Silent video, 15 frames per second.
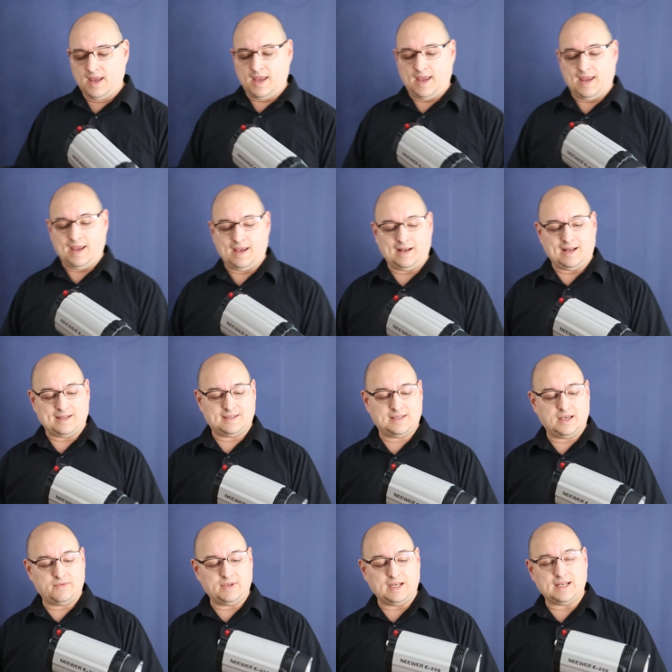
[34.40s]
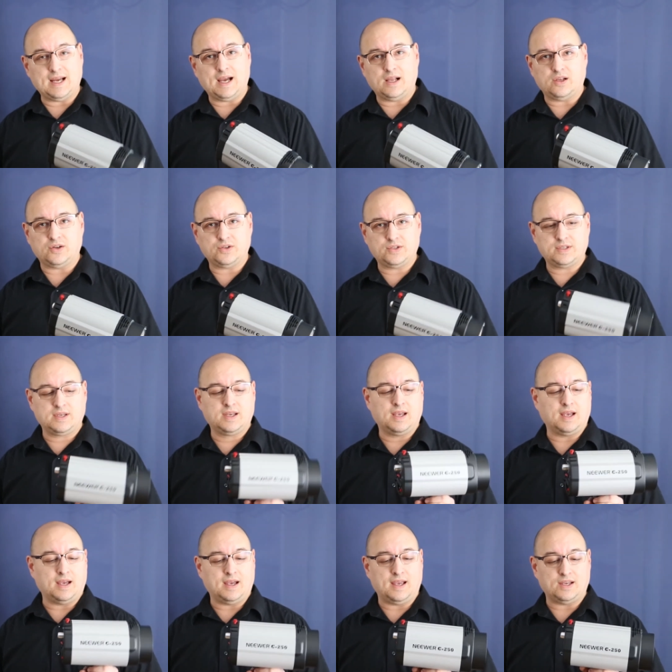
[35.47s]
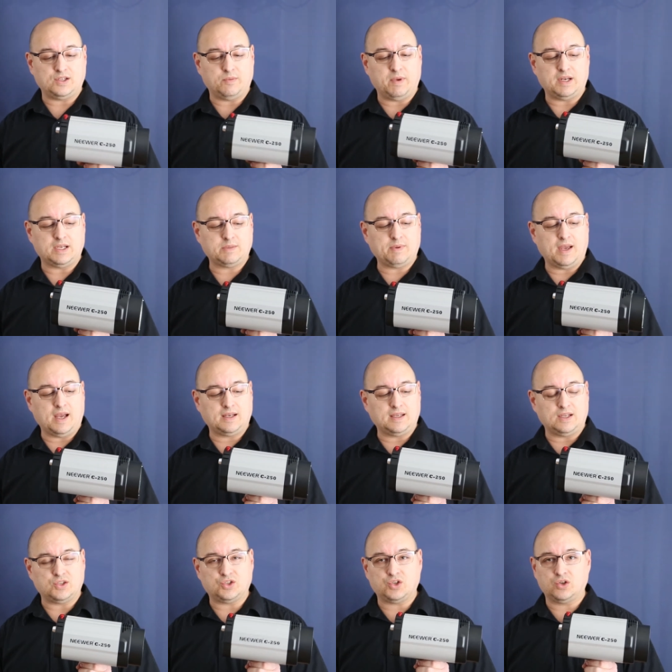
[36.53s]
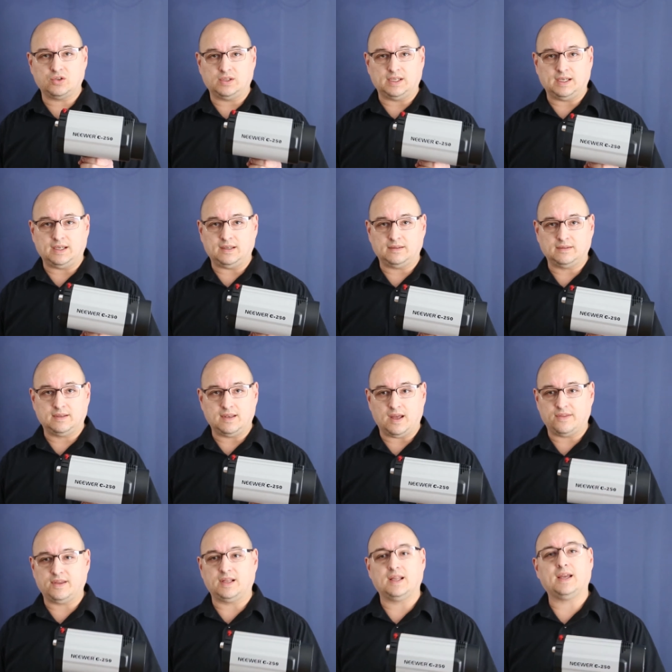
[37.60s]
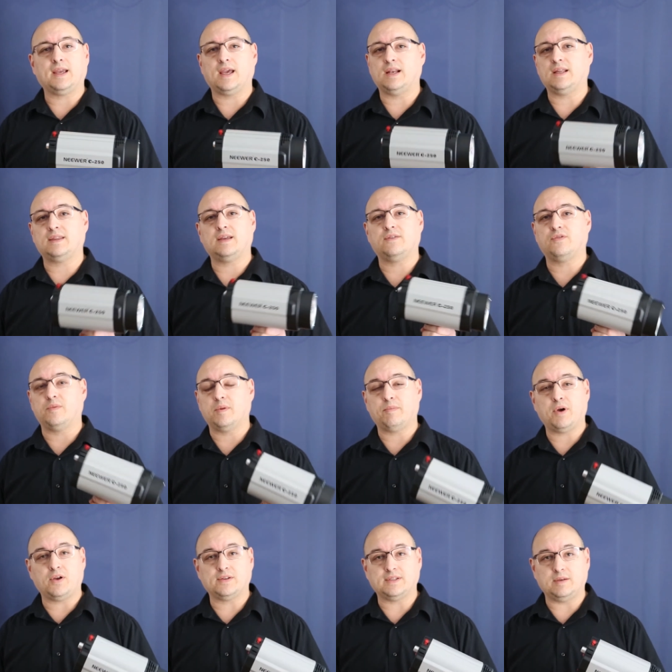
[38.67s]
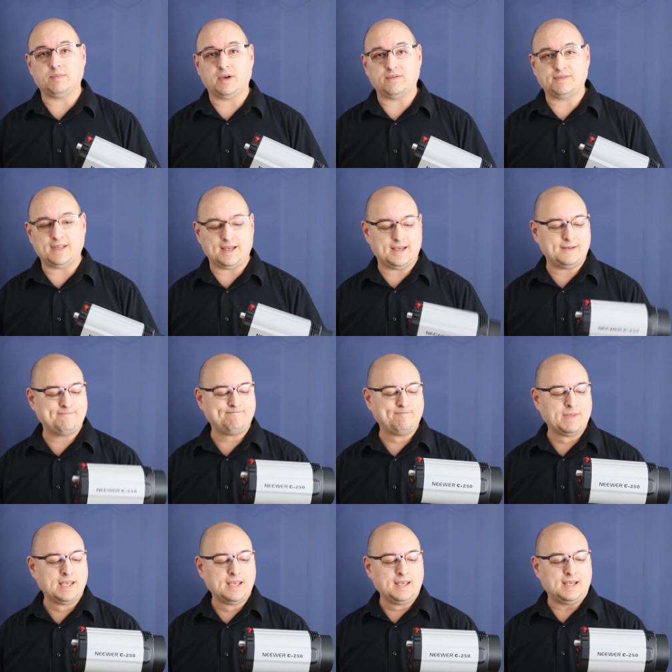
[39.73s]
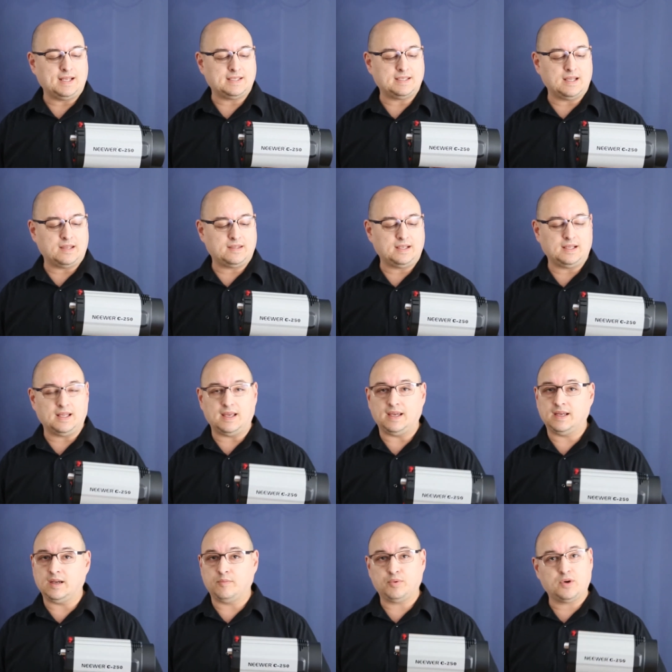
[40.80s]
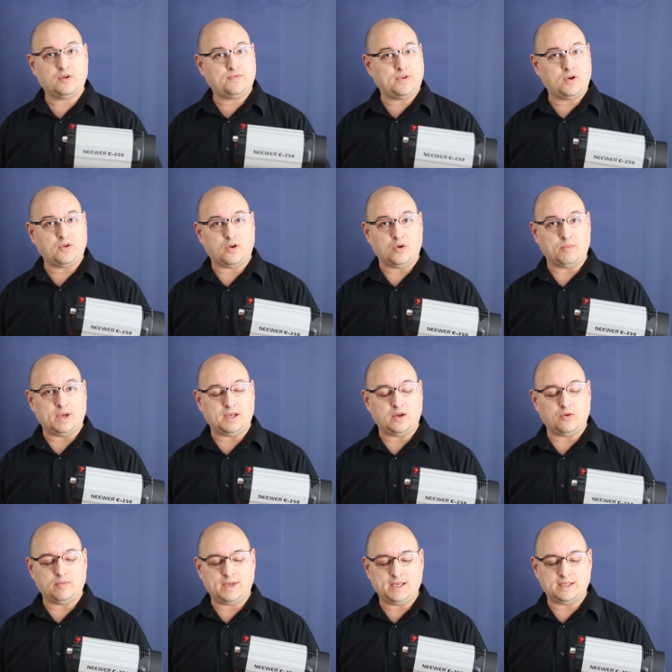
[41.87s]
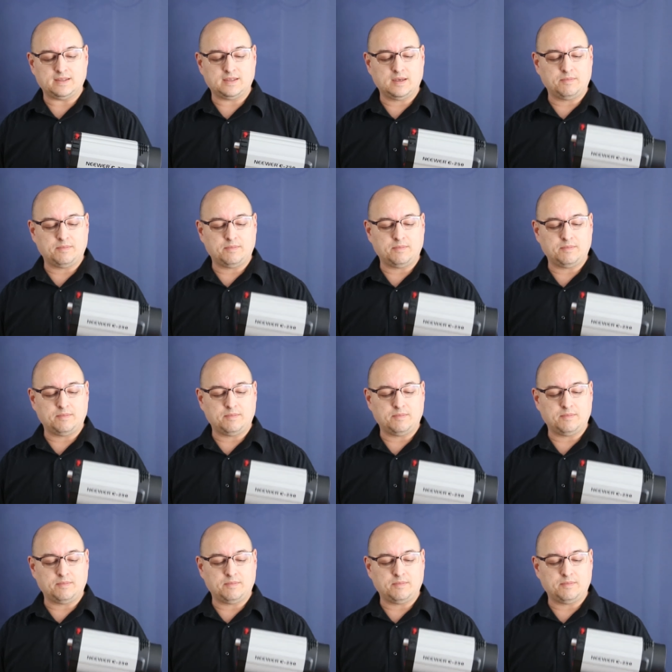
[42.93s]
And at $70, as you might expect, it's certainly nothing like anything from the Palsy Buff line. It's nothing like a Pro Photo, by no means.